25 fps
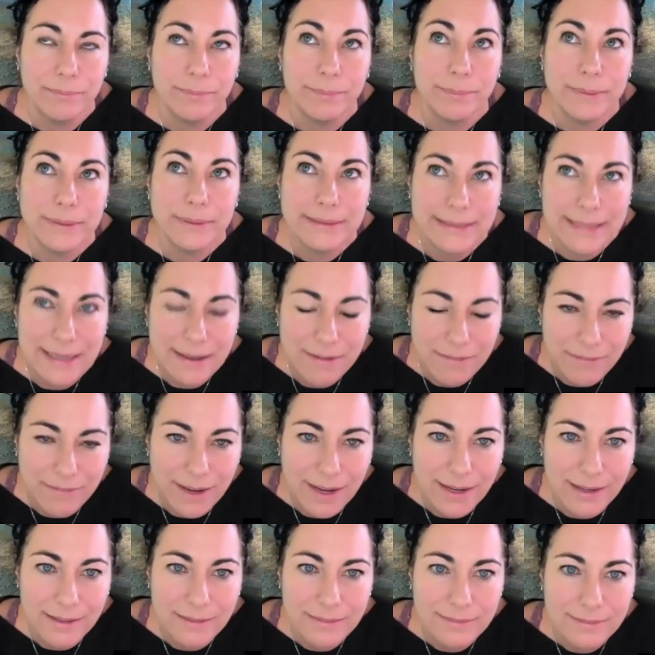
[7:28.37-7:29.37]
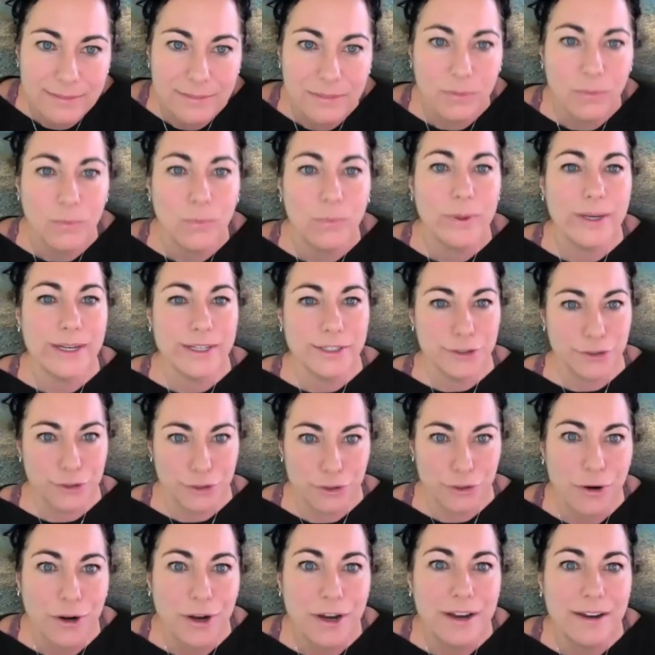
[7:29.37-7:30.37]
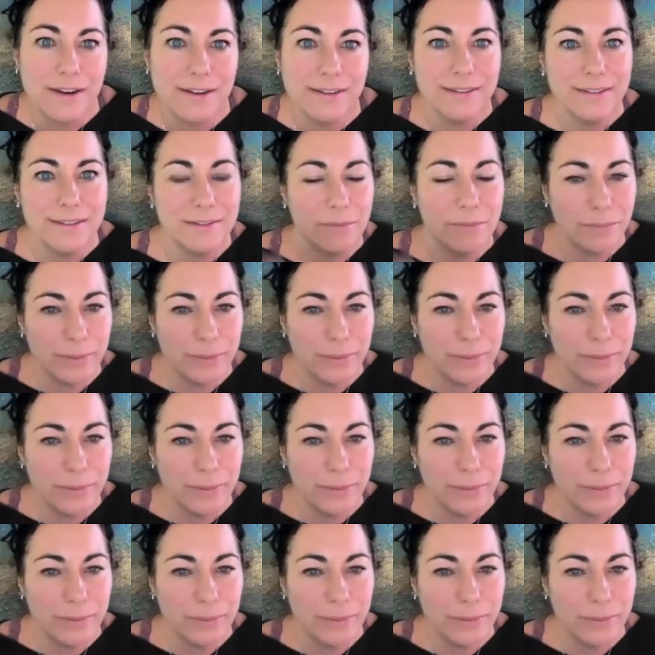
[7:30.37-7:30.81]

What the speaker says: believing we should